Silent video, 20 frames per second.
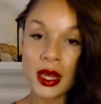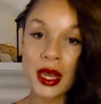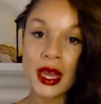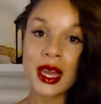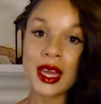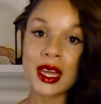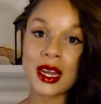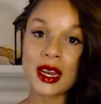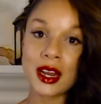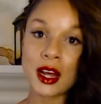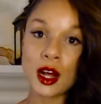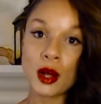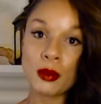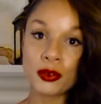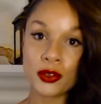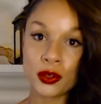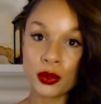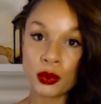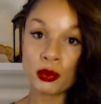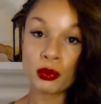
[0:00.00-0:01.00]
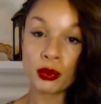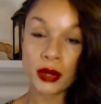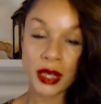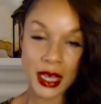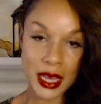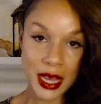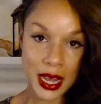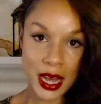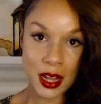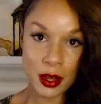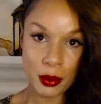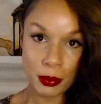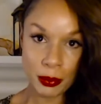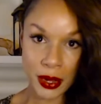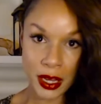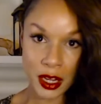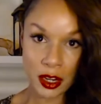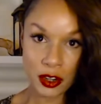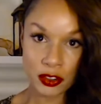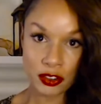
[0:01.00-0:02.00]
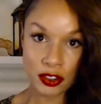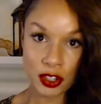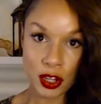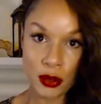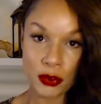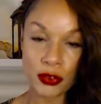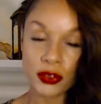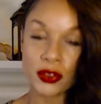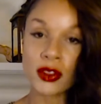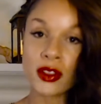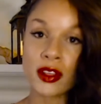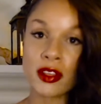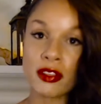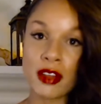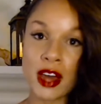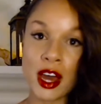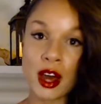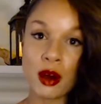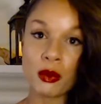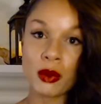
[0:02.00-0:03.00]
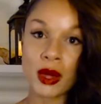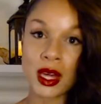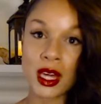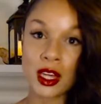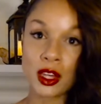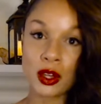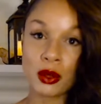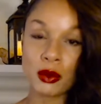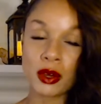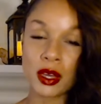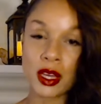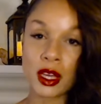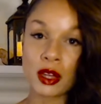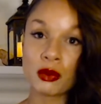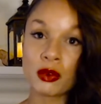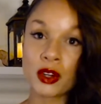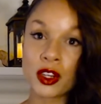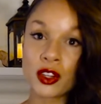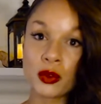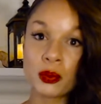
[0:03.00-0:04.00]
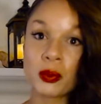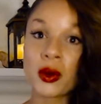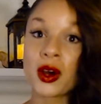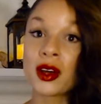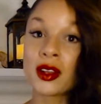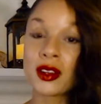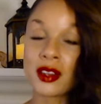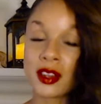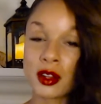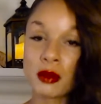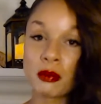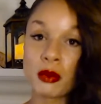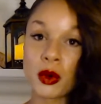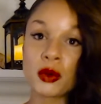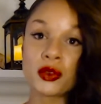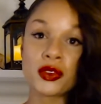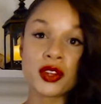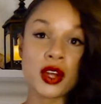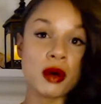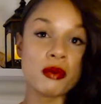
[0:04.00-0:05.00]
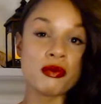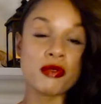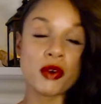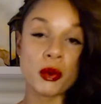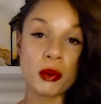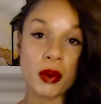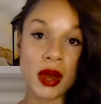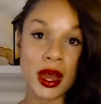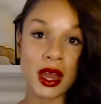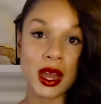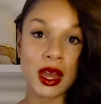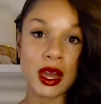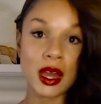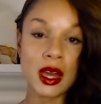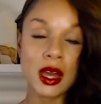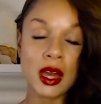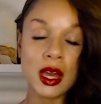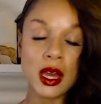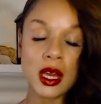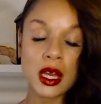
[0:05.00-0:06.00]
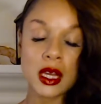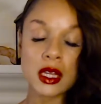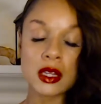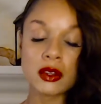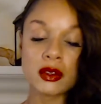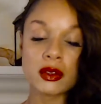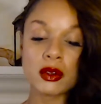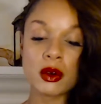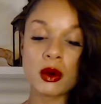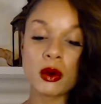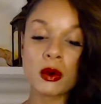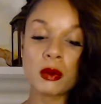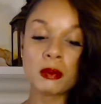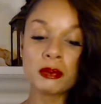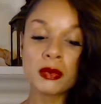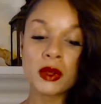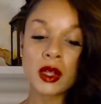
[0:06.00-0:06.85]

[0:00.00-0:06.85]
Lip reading: and it helps you recalibrate yourself, so then that way you can respond in the most helpful way. And so